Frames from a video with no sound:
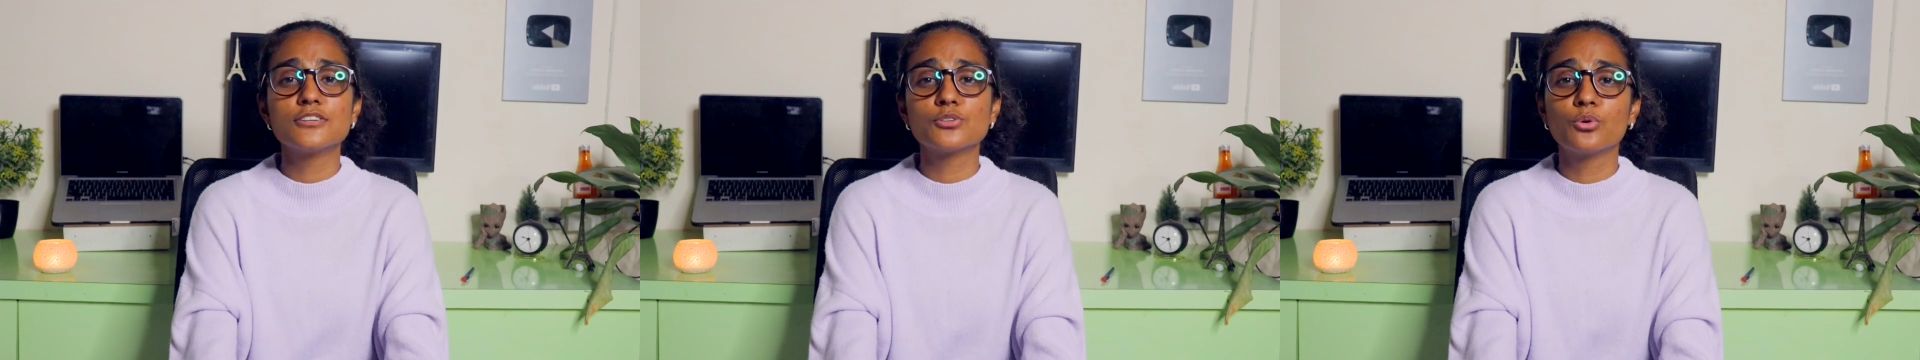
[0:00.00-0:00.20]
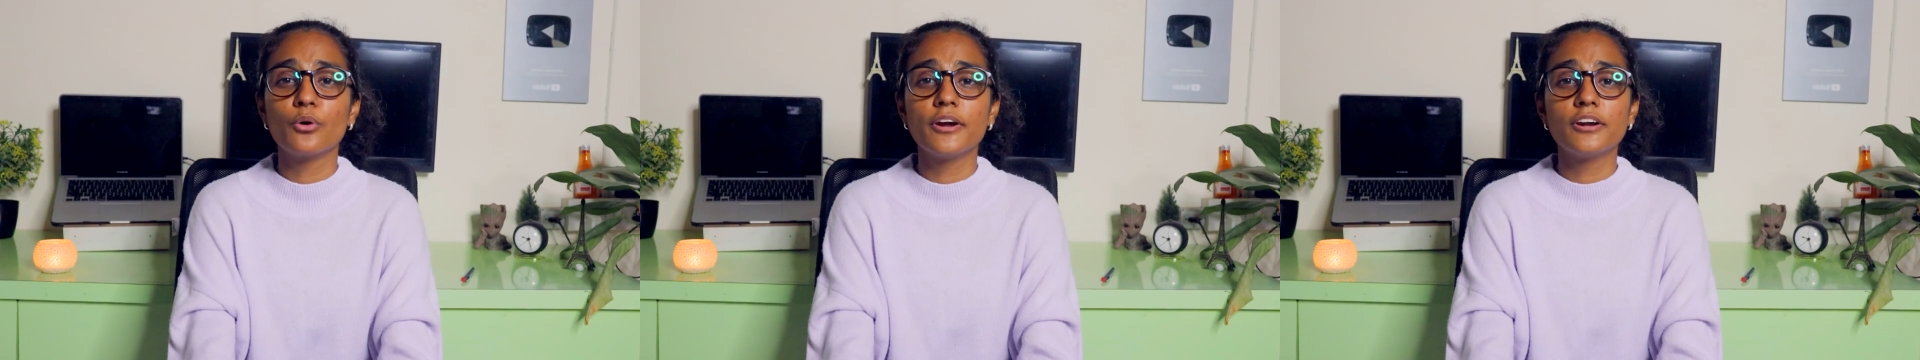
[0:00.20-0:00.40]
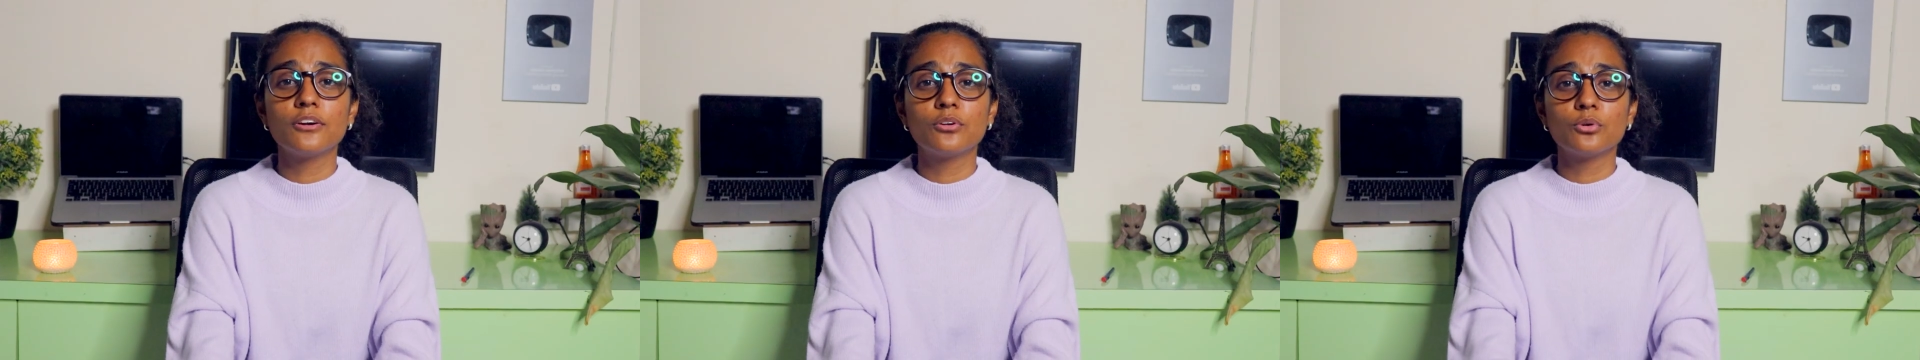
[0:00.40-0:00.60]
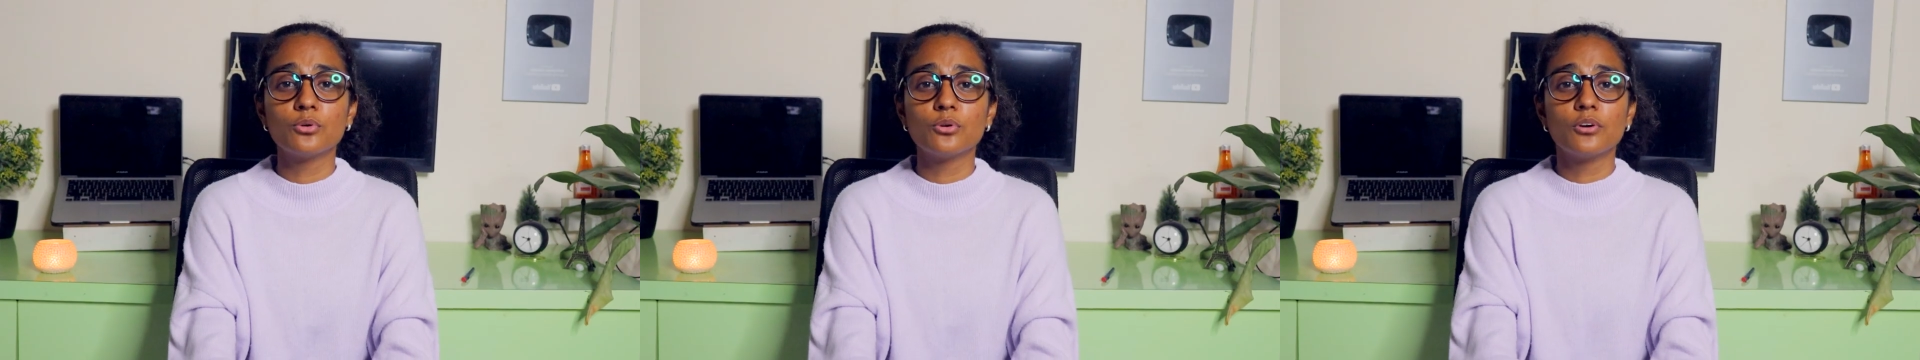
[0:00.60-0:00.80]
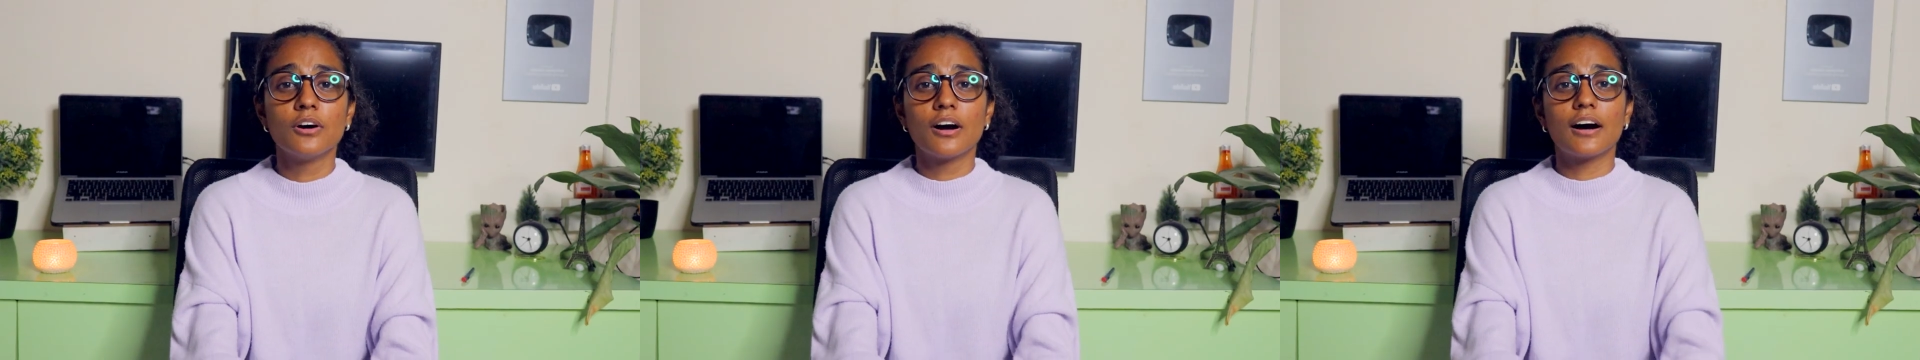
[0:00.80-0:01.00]
is going
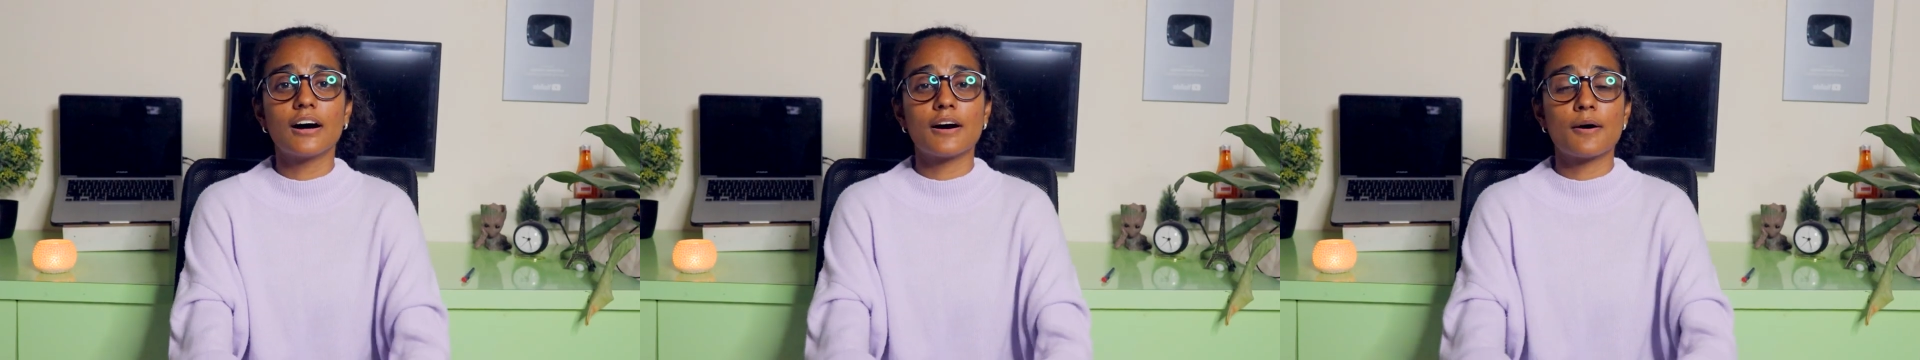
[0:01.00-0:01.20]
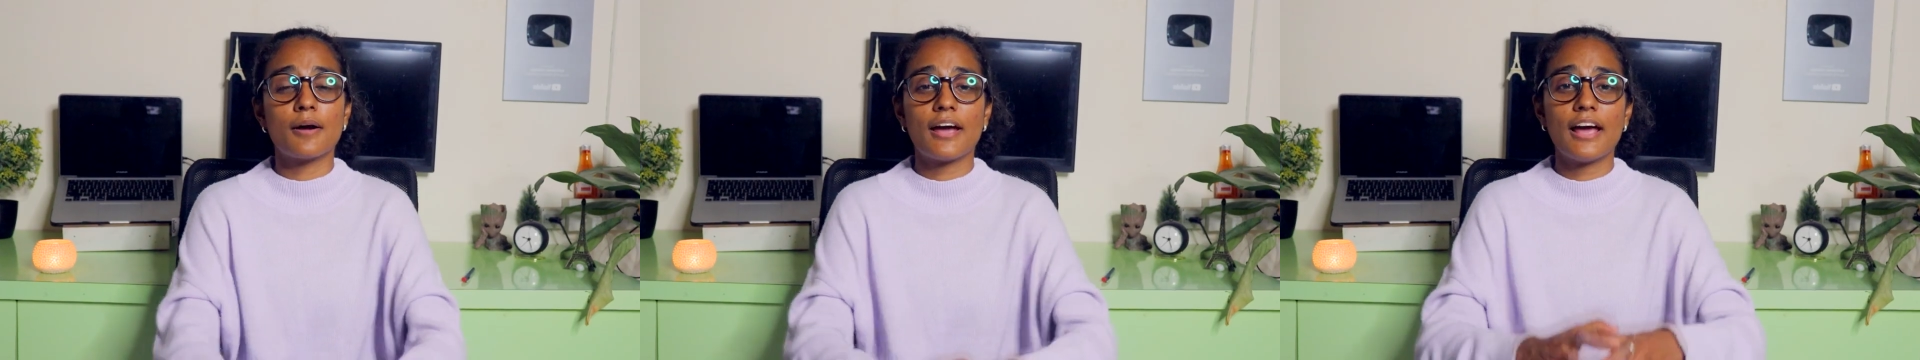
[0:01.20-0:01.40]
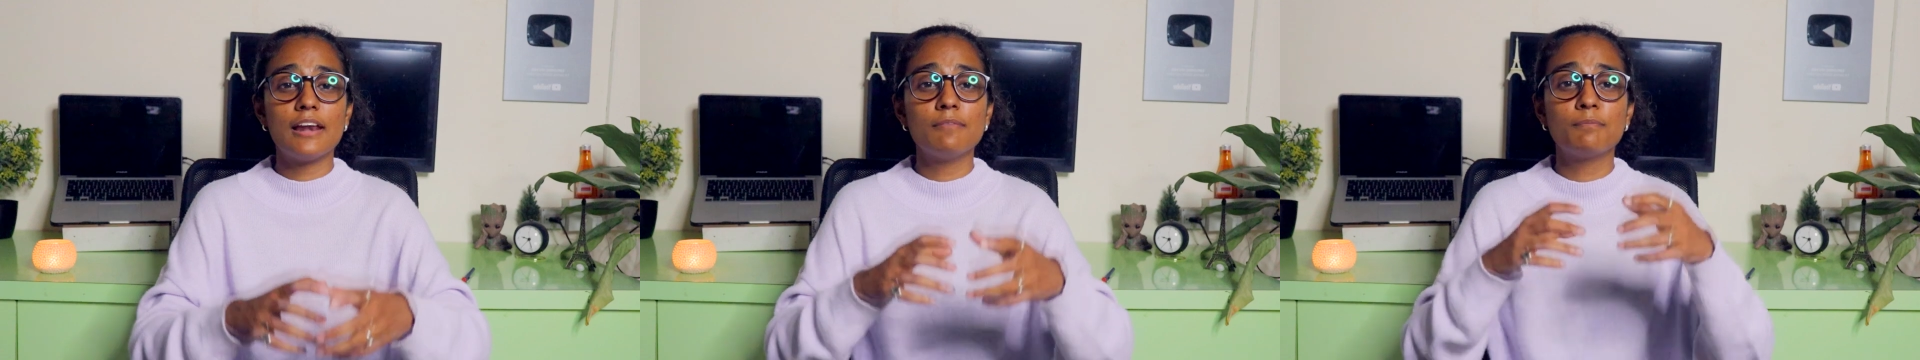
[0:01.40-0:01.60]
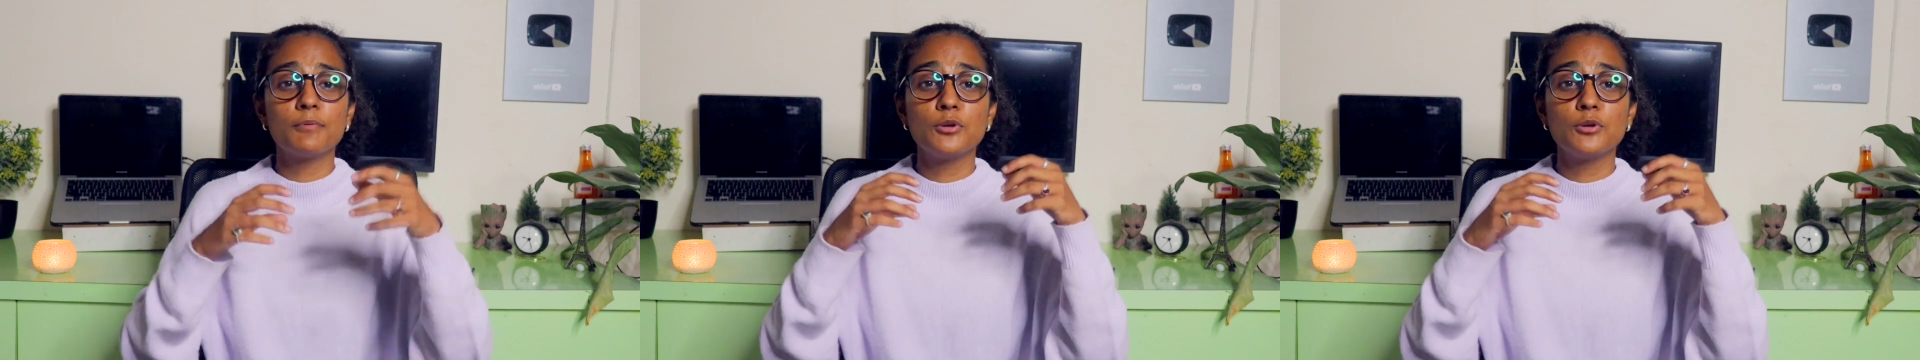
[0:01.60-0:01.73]
to help